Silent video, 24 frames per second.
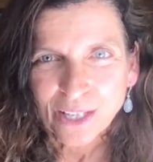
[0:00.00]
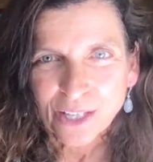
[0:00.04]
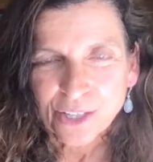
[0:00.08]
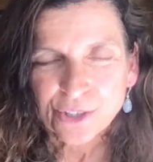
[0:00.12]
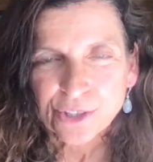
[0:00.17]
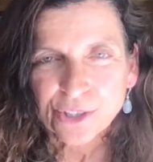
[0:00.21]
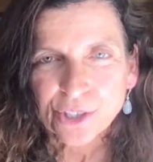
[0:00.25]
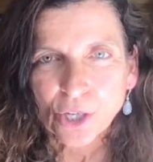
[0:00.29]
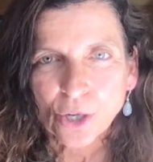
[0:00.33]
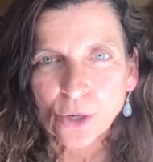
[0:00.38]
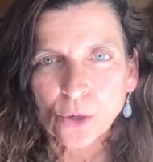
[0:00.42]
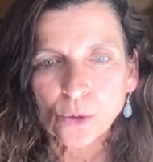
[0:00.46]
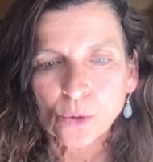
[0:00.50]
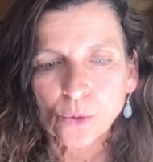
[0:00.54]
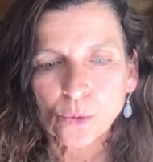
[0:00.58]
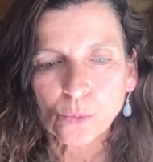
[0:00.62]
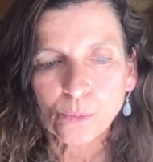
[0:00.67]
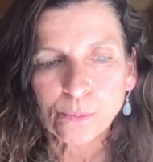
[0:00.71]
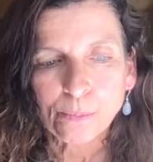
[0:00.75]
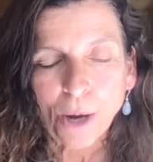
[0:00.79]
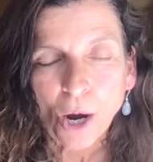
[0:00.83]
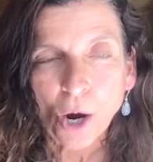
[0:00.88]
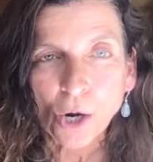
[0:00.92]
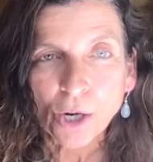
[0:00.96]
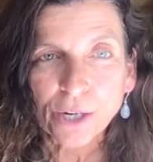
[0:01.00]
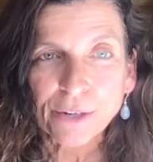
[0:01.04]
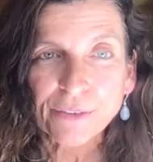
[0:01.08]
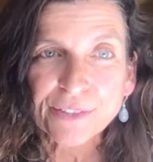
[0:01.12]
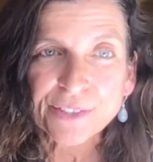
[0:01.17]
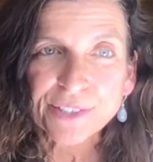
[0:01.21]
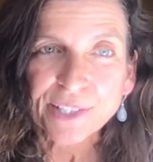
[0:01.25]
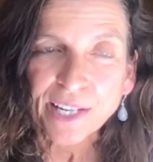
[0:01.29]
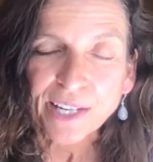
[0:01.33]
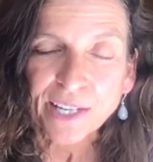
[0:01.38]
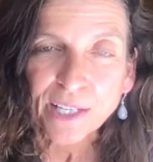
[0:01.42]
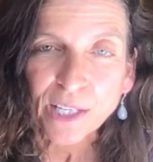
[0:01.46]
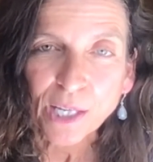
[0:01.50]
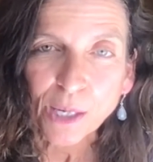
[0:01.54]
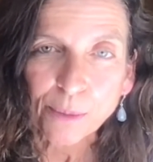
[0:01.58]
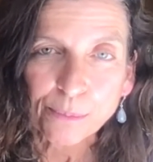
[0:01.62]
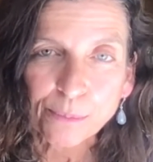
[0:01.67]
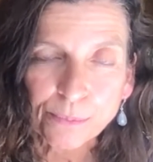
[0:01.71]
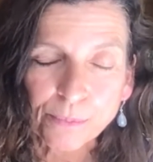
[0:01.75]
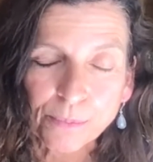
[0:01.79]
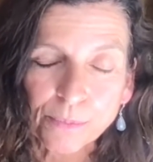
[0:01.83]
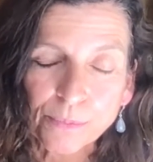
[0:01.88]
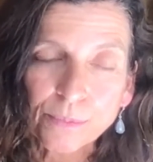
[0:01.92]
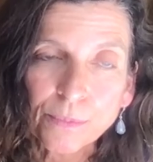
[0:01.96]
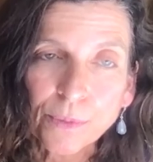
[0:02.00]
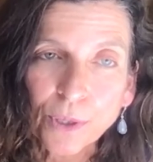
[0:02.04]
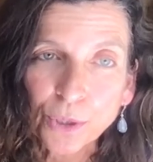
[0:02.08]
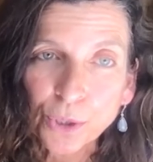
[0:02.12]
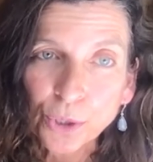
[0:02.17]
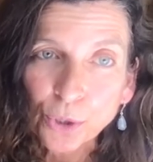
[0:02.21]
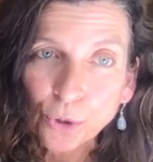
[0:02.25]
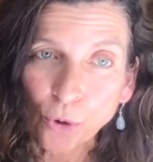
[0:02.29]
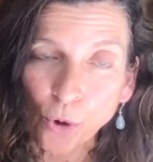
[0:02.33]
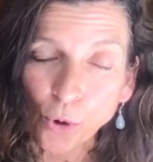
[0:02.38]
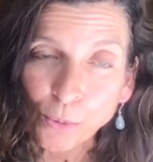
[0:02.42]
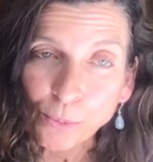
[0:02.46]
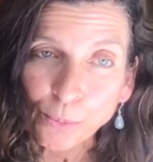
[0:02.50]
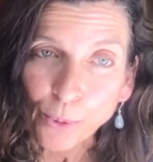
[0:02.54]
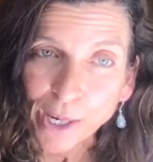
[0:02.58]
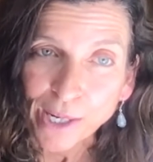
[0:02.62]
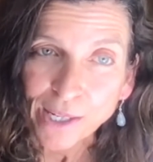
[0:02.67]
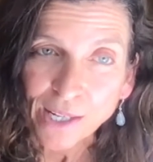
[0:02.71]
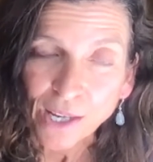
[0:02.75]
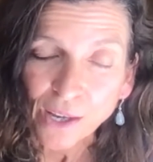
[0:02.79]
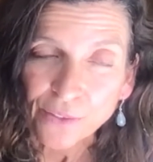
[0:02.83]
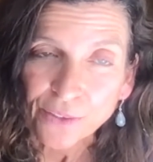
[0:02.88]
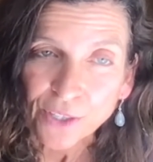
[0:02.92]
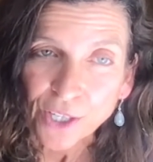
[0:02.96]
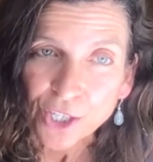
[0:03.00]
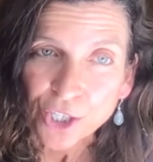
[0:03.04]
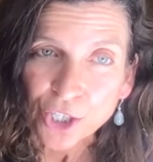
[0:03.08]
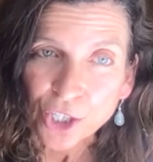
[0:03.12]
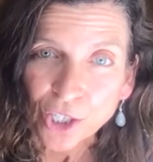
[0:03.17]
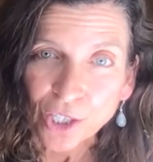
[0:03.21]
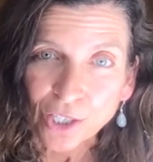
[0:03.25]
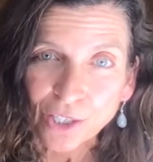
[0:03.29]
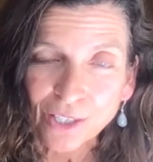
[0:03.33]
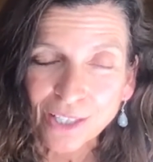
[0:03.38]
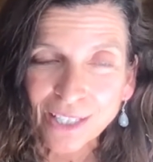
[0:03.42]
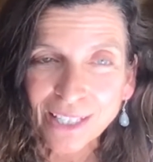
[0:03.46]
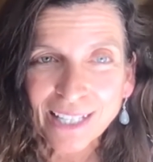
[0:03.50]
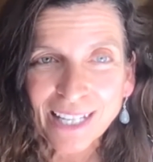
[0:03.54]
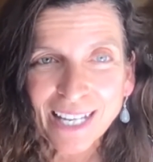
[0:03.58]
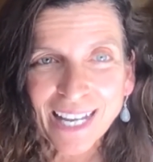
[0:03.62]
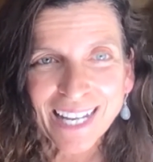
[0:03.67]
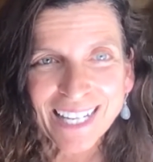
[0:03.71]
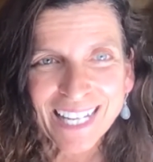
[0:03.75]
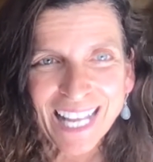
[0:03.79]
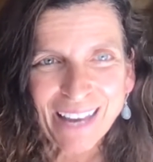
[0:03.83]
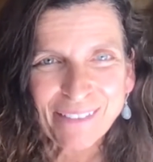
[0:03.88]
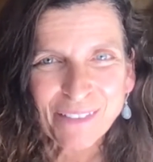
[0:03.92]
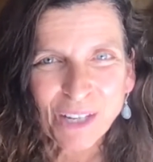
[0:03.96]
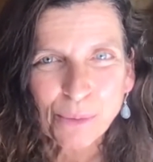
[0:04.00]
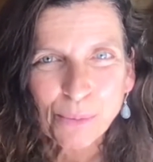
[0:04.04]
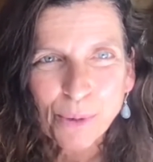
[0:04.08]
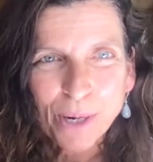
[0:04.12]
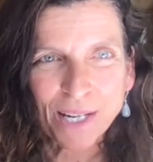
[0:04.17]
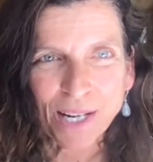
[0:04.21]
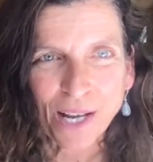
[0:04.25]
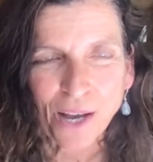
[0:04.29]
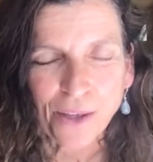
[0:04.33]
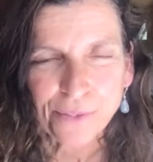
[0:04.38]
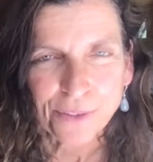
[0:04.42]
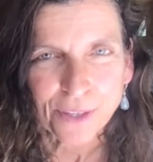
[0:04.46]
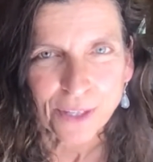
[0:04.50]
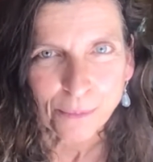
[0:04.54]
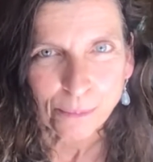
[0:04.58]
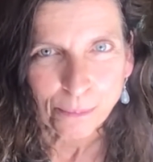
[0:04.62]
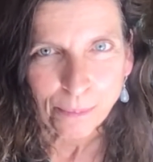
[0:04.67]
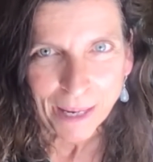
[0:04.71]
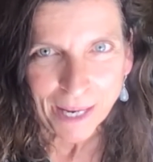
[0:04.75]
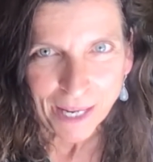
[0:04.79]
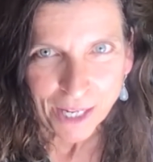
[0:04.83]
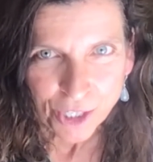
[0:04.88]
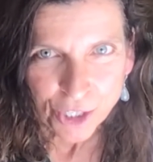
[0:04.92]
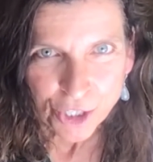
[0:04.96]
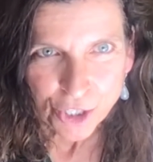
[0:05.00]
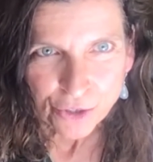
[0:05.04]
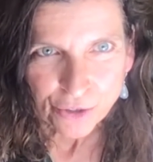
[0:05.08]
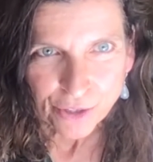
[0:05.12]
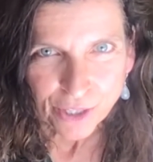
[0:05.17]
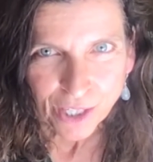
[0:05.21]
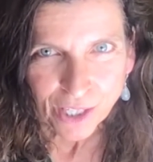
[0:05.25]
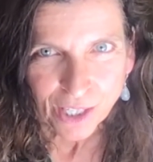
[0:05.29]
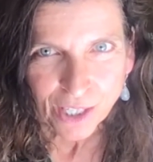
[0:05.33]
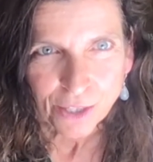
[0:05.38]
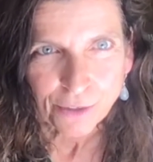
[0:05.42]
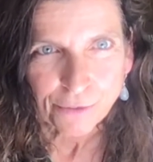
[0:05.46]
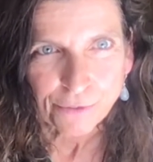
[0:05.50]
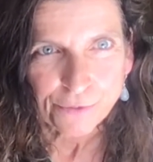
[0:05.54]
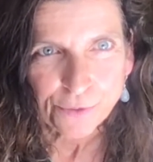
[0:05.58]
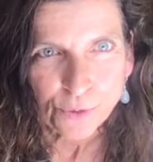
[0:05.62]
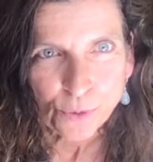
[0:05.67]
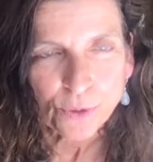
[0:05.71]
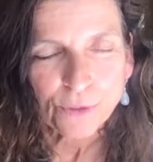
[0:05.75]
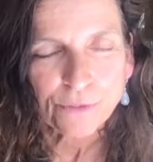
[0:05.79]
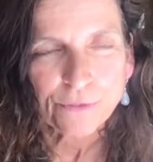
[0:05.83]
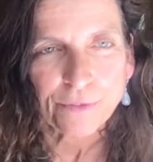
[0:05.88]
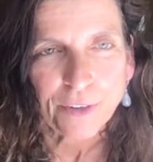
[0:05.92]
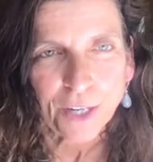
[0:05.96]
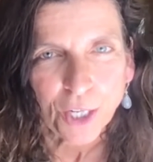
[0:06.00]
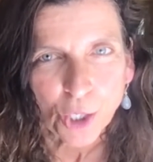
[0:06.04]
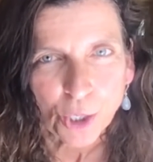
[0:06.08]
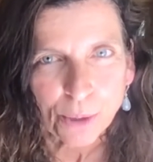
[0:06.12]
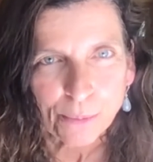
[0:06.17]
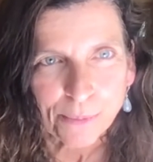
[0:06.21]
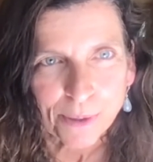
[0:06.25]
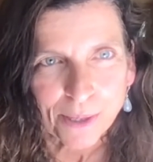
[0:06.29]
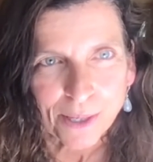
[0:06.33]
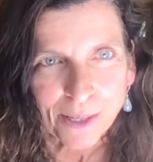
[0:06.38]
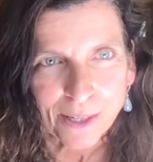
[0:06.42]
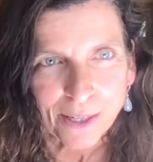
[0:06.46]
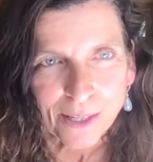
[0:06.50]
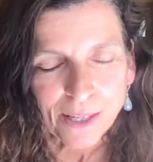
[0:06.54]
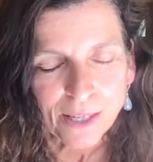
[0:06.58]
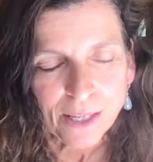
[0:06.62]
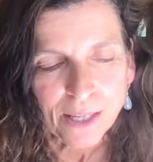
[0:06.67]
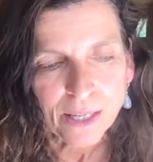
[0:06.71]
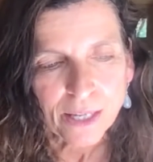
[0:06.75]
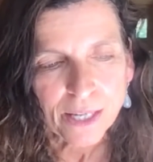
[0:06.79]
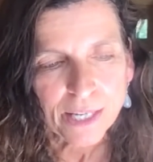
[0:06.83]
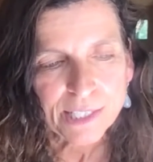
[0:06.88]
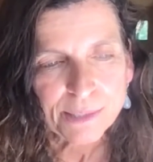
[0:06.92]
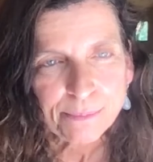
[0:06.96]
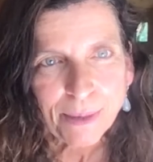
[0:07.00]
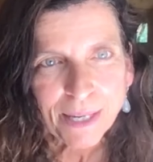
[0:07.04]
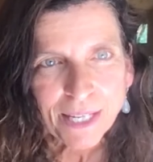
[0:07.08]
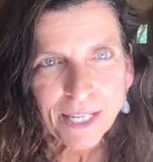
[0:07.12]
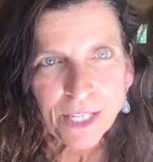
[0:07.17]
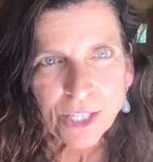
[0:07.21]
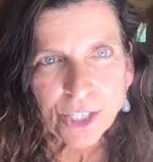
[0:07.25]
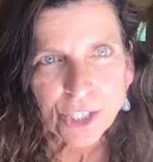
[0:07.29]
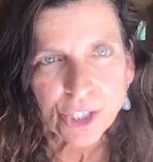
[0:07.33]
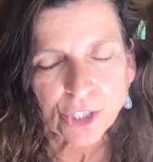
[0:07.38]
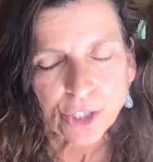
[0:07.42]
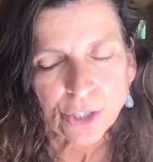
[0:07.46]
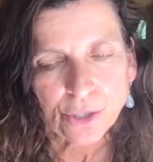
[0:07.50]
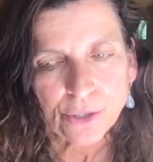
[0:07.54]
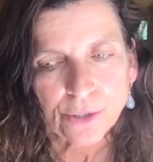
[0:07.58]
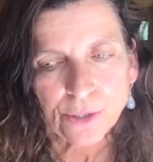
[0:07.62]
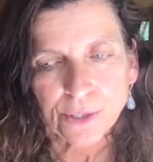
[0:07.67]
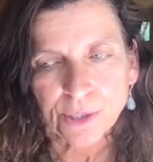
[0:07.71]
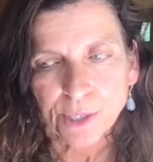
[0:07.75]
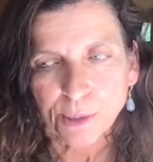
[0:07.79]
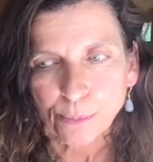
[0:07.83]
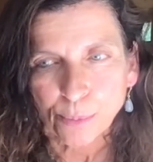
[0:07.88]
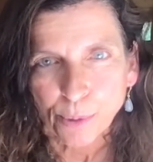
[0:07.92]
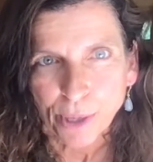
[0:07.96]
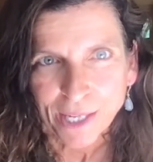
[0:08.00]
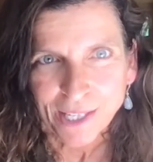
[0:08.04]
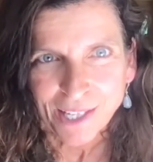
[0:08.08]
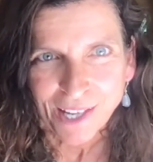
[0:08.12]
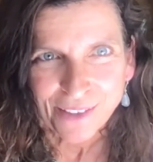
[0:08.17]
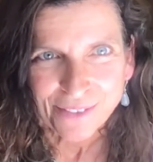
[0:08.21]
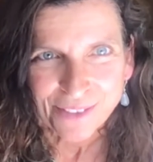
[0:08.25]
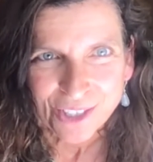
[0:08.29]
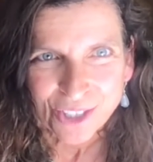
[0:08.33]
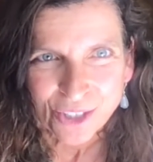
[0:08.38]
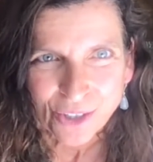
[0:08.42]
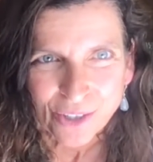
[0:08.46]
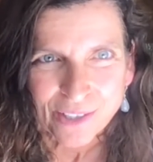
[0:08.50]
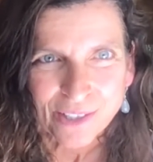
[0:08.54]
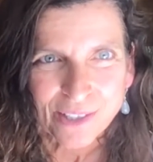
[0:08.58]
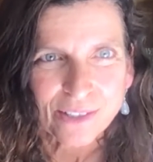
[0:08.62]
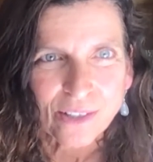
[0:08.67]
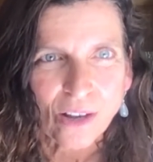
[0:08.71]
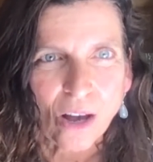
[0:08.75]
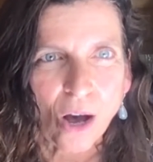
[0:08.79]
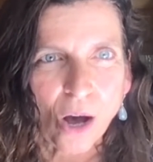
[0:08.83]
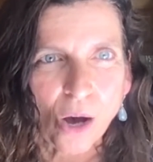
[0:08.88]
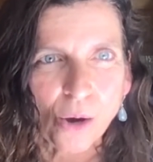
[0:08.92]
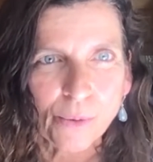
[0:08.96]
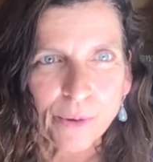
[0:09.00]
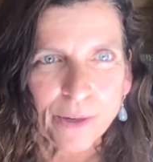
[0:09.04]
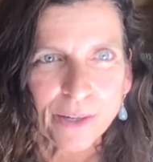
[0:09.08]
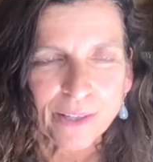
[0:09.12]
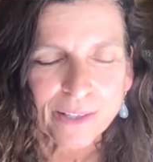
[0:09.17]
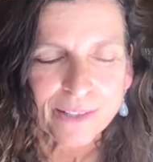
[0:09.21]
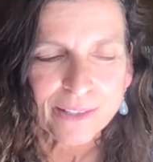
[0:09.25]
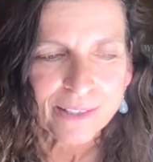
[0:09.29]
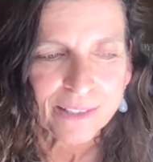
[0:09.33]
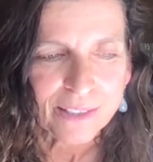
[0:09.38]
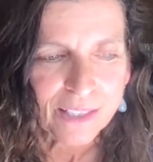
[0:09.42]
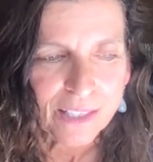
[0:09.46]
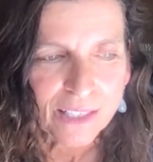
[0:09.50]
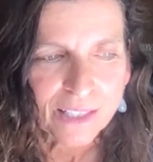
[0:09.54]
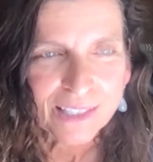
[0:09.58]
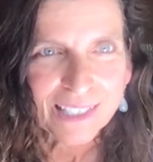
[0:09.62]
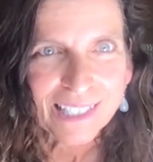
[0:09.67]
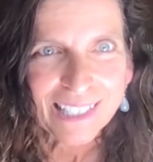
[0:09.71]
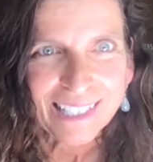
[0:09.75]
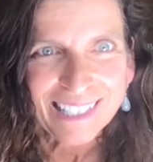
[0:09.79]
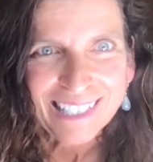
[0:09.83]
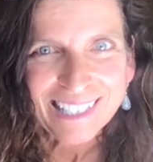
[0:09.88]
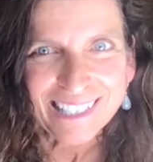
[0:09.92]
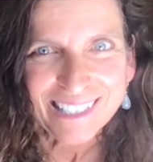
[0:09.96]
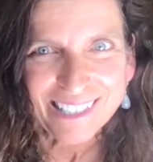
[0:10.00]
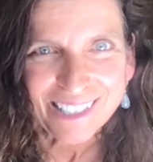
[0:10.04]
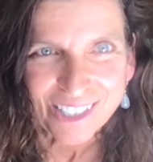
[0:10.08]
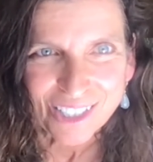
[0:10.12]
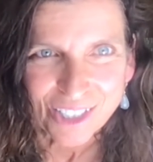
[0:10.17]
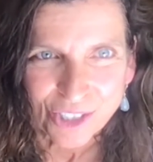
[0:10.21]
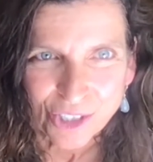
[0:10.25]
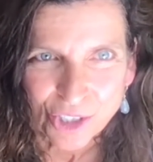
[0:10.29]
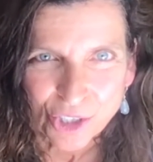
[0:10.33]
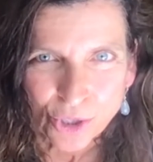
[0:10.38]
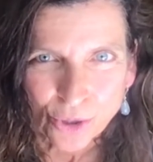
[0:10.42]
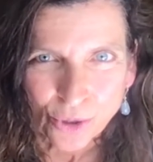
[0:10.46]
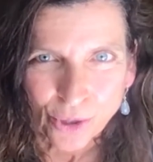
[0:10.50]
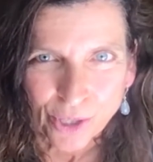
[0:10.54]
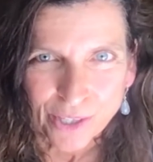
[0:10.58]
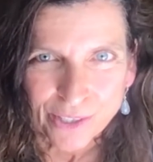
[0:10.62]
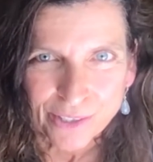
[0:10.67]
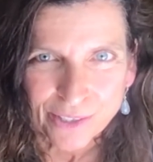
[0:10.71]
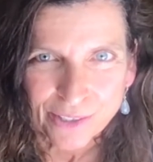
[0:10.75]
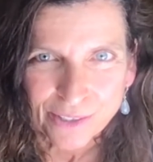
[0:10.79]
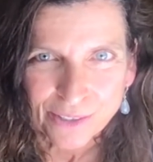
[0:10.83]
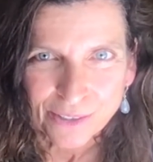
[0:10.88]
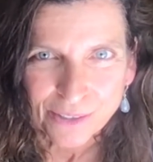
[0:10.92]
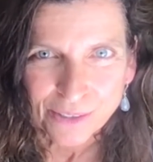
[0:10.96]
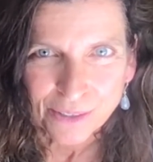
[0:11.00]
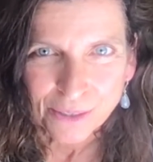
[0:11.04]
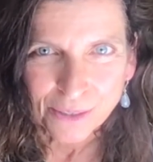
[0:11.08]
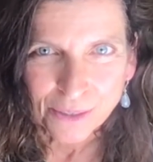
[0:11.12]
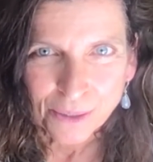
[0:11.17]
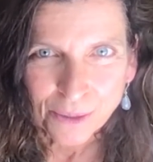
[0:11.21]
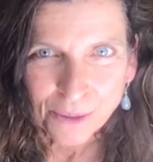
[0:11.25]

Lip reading: So part of setting up your own brain health kitchen and having a brain healthy pantry in a food environment is making sure that the brain healthy choice is always the easiest choice.